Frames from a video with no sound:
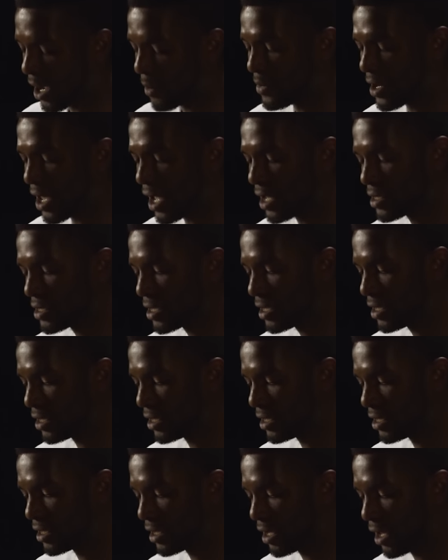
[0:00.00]
I'm
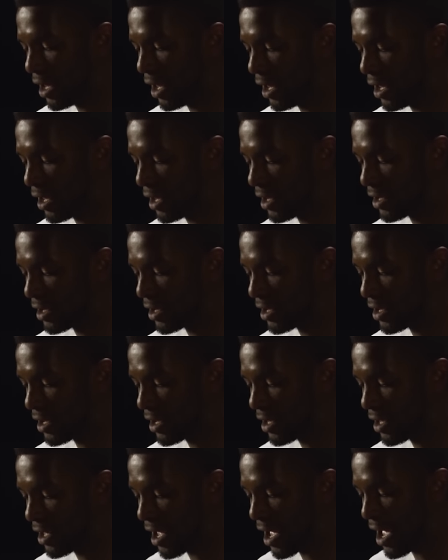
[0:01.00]
nineteen and
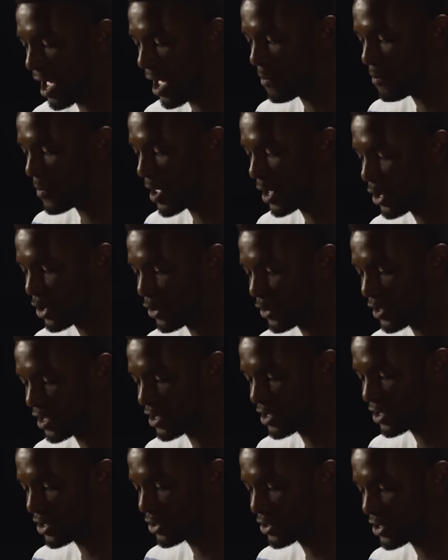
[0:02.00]
I met her in
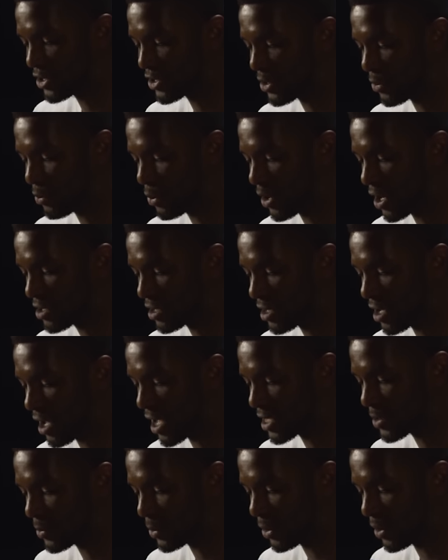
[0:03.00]
a children's depression
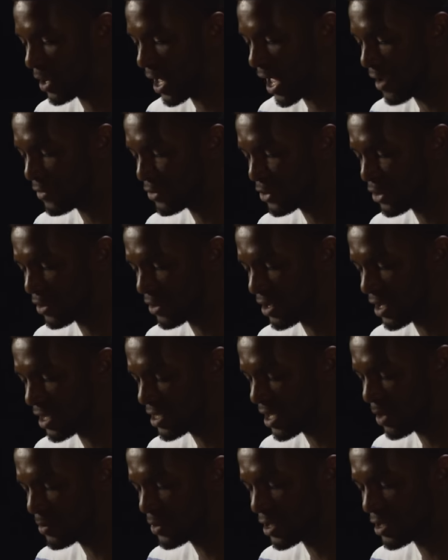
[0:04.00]
hospital after an
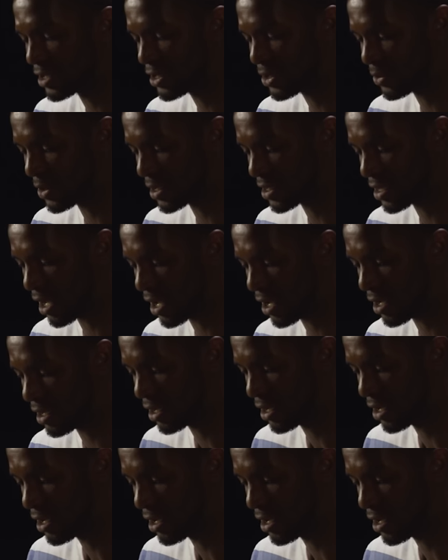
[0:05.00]
attempted suicide.